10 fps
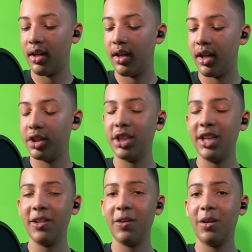
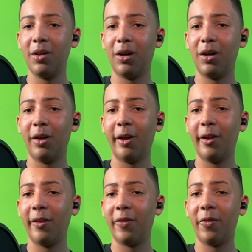she
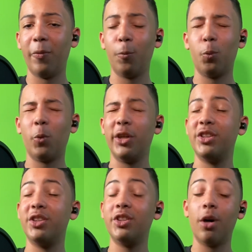was
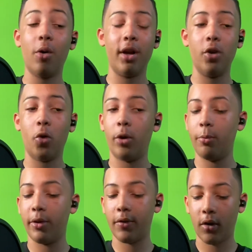so annoyed
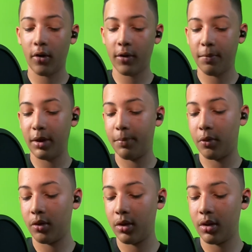with all the
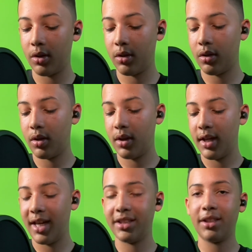people,
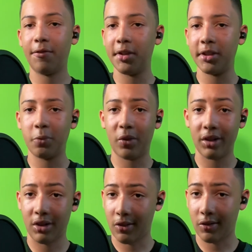except for this one
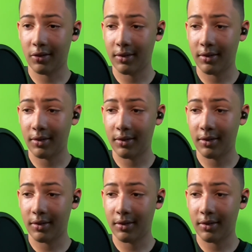girl.